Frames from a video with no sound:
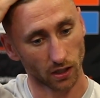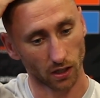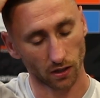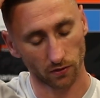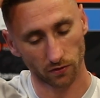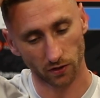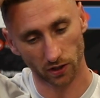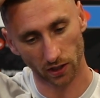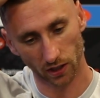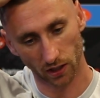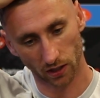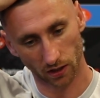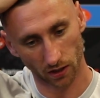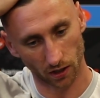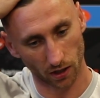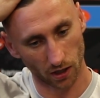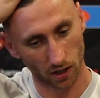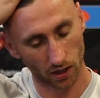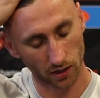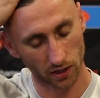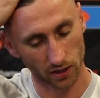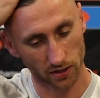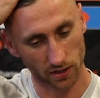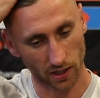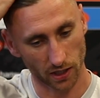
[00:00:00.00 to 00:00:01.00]
I think
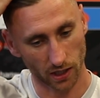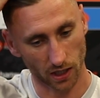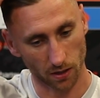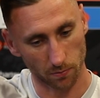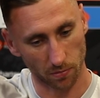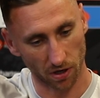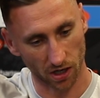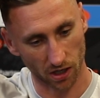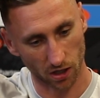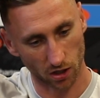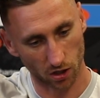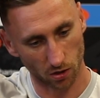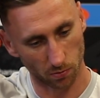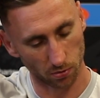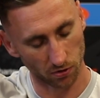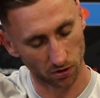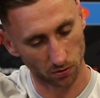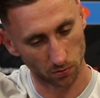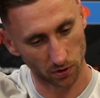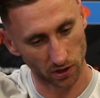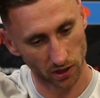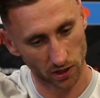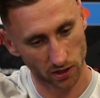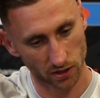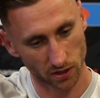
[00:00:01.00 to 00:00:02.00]
you take it back a couple of
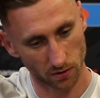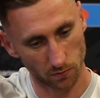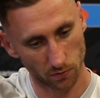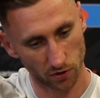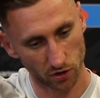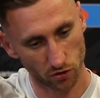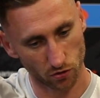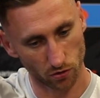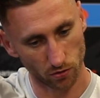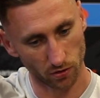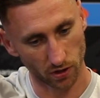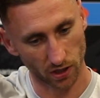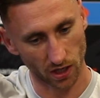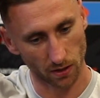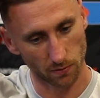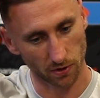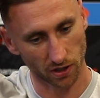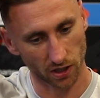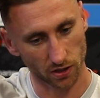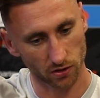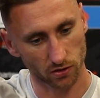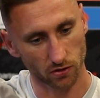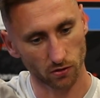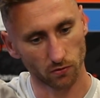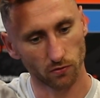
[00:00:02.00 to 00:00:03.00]
weeks and we drew the game
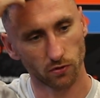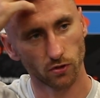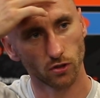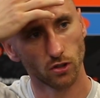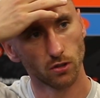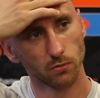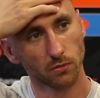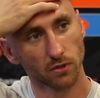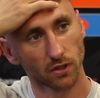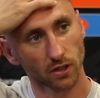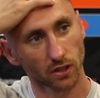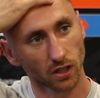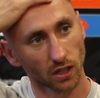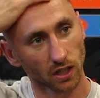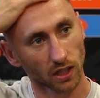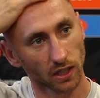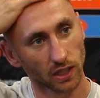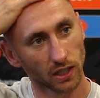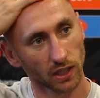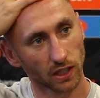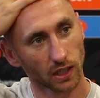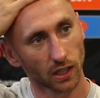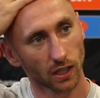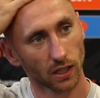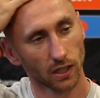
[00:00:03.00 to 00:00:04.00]
against Dunfermline in the
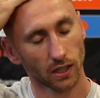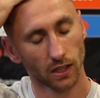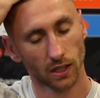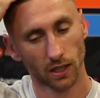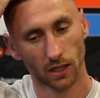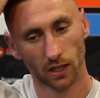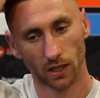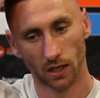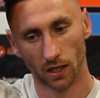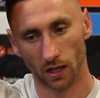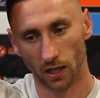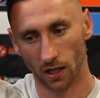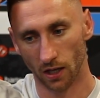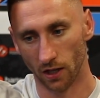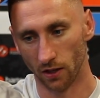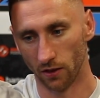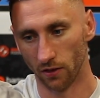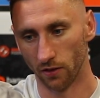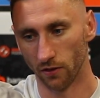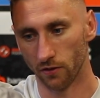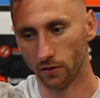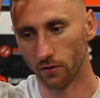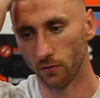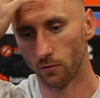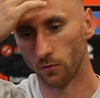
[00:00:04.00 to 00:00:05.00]
league,
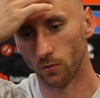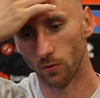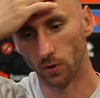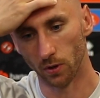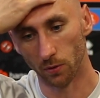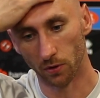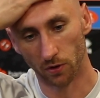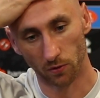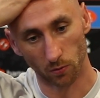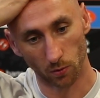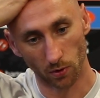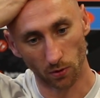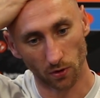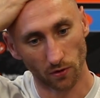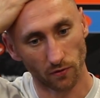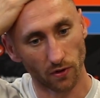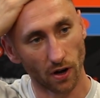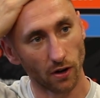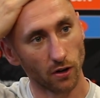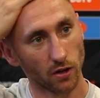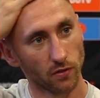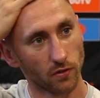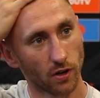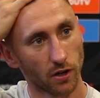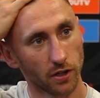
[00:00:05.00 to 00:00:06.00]
and we were
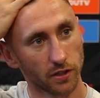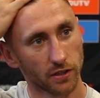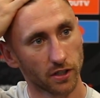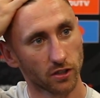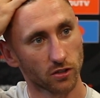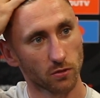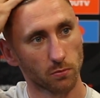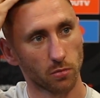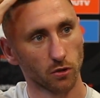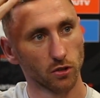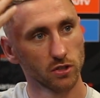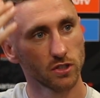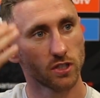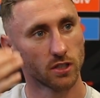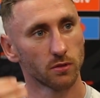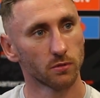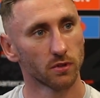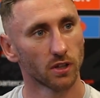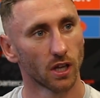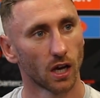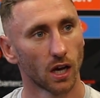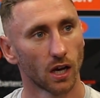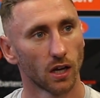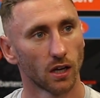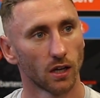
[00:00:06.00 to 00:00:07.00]
very, very disappointed with
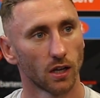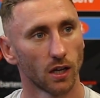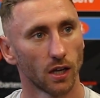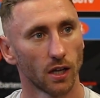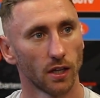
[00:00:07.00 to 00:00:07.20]
that.